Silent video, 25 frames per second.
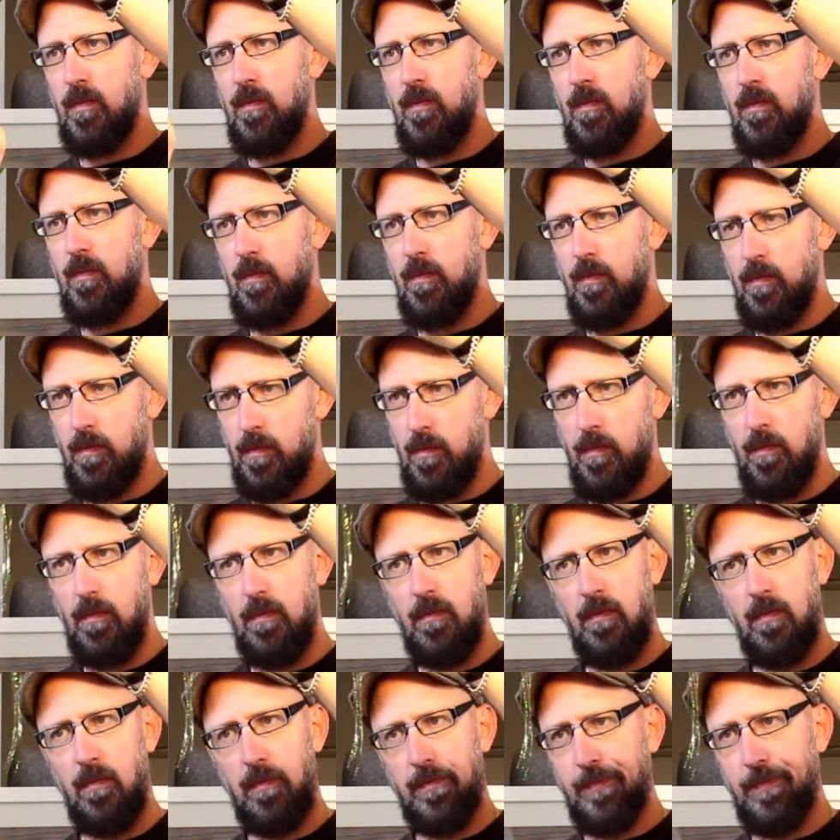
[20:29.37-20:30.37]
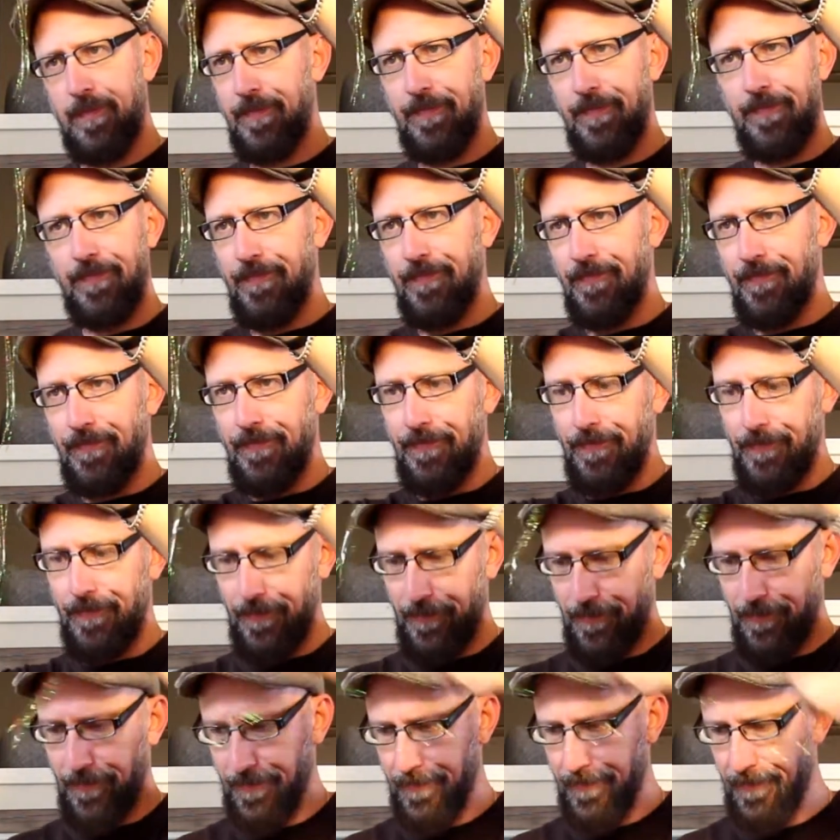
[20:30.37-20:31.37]
not the
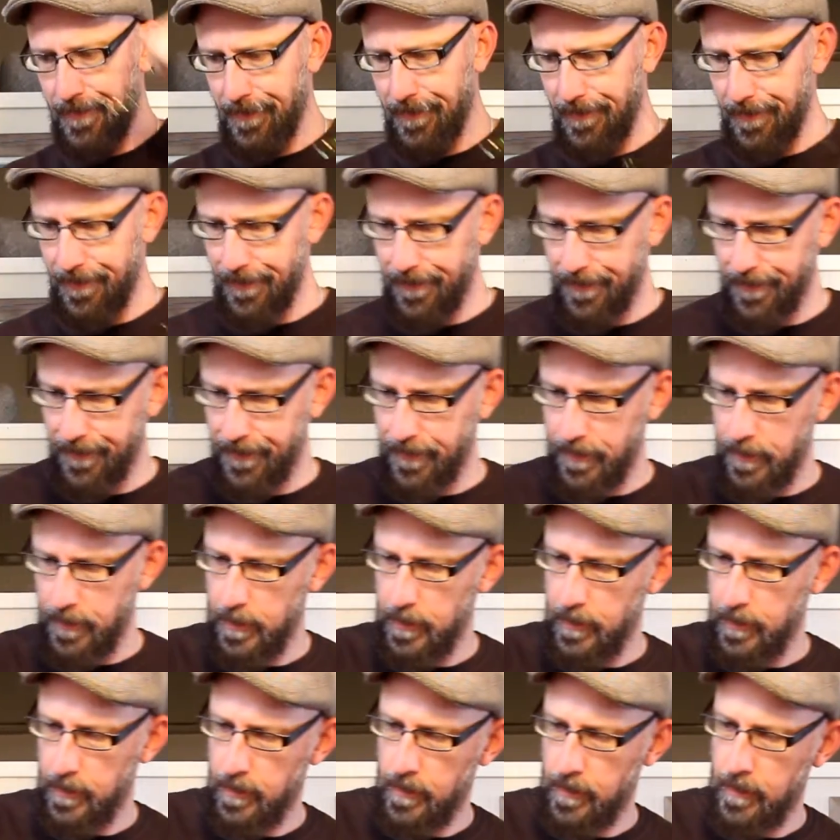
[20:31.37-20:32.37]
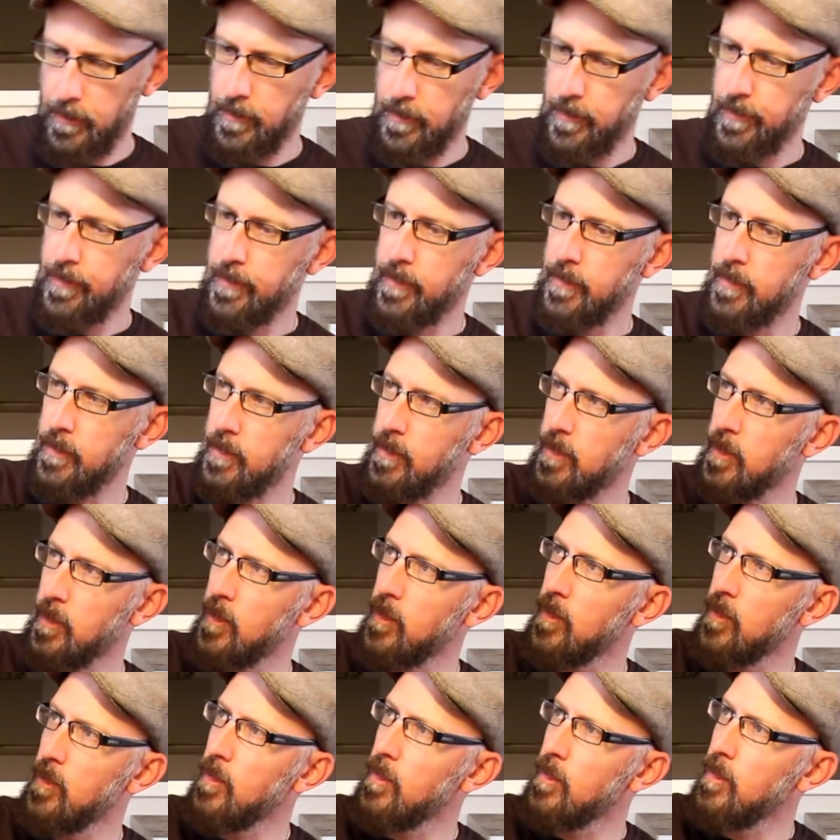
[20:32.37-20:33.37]
whole bundle. Okay,
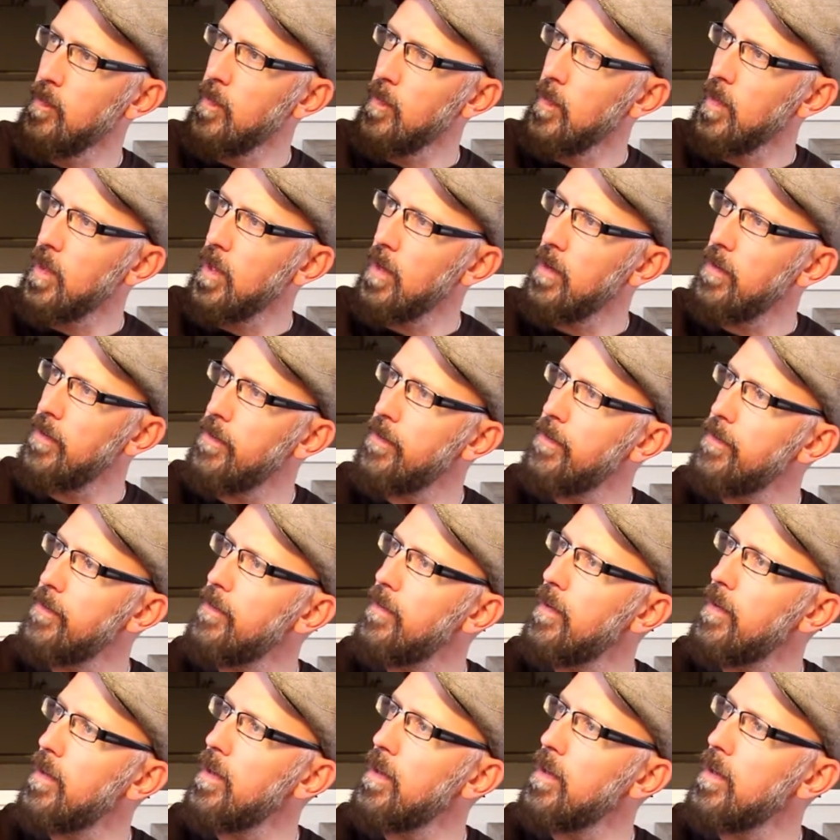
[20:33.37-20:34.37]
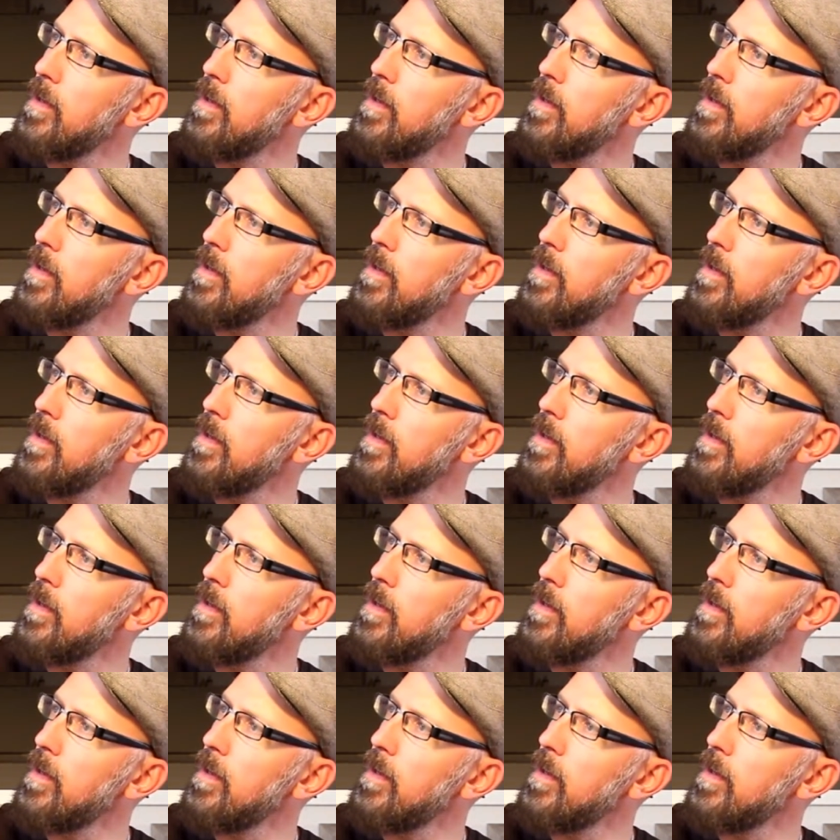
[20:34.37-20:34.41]
yeah, that's better.